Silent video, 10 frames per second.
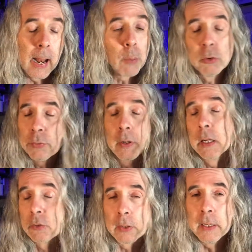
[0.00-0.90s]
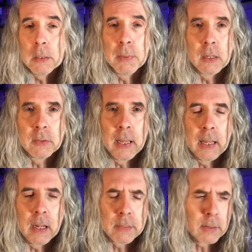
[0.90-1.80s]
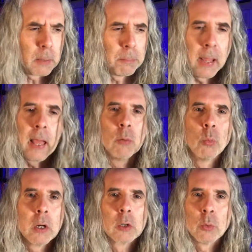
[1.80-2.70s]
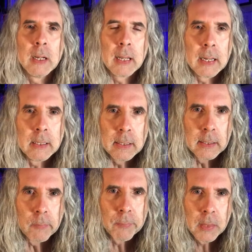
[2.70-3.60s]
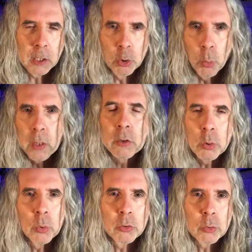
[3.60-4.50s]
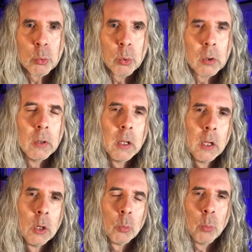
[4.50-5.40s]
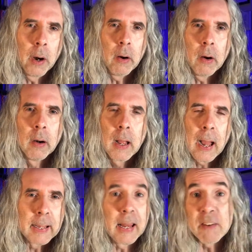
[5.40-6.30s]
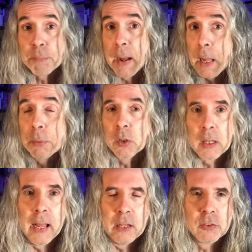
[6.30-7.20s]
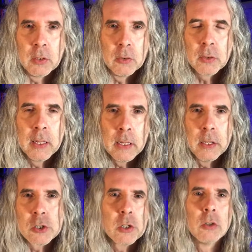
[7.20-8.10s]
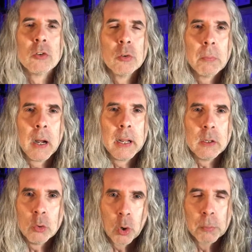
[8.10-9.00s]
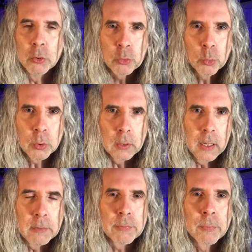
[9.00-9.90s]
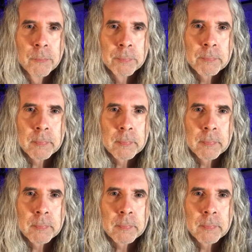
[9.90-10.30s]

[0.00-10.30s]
And I was very excited about that. I thought, man, what a great idea, going to a school where I can have Bible classes in addition to my normal school life.